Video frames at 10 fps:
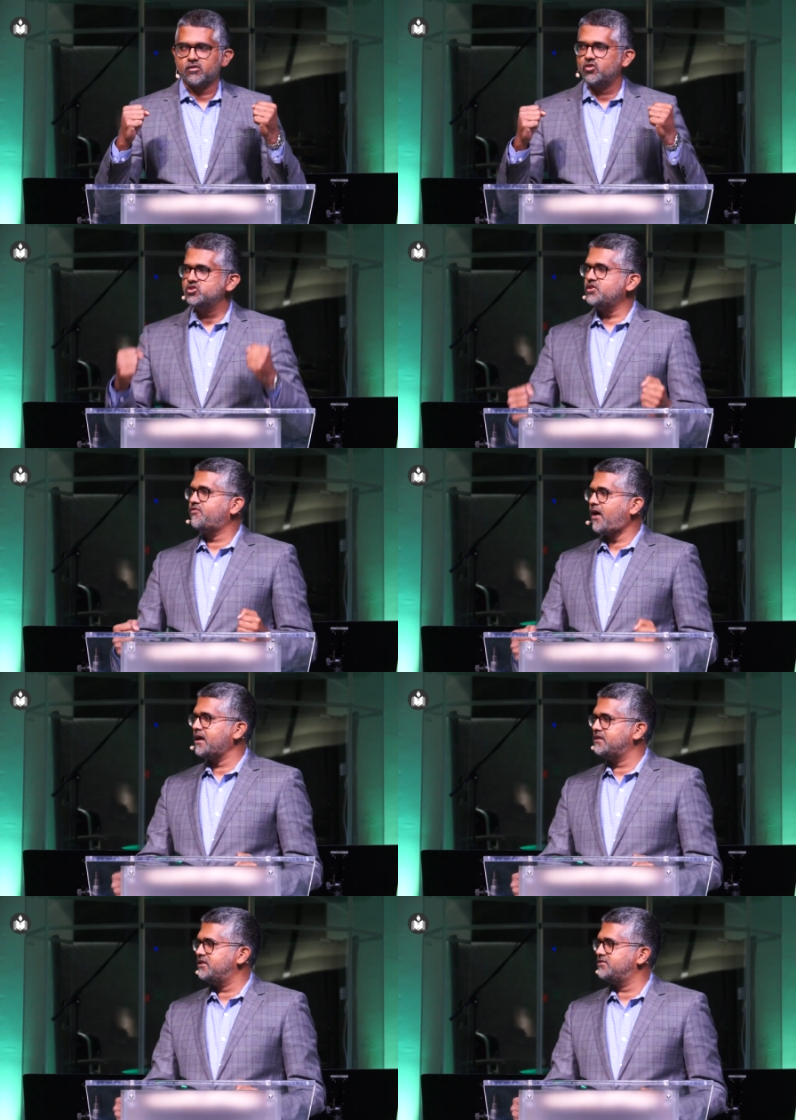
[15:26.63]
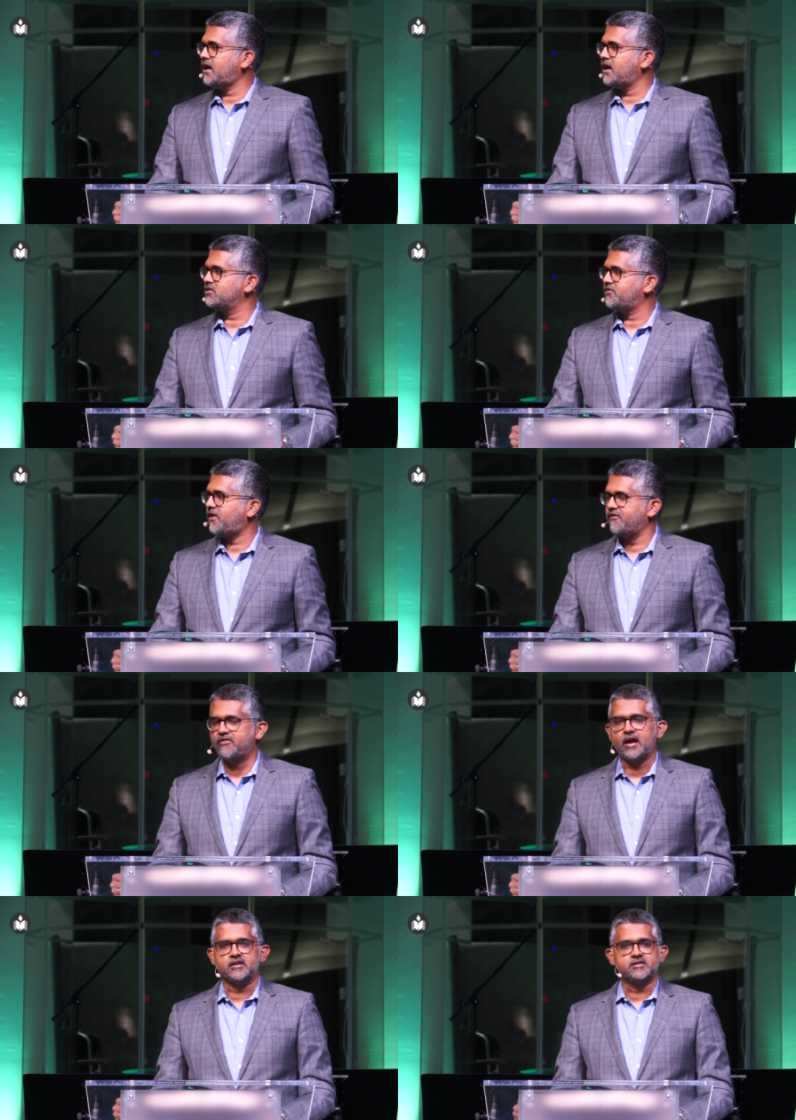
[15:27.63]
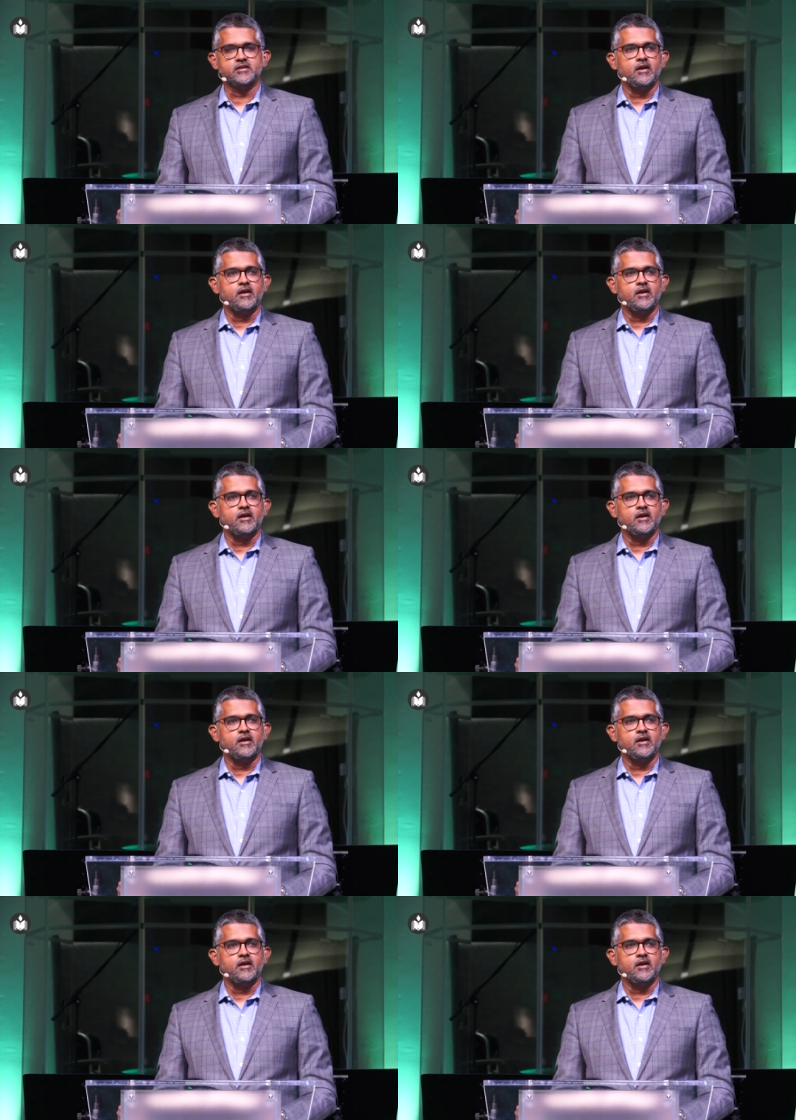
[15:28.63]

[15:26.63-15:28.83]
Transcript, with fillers: crucify the desires of our flesh,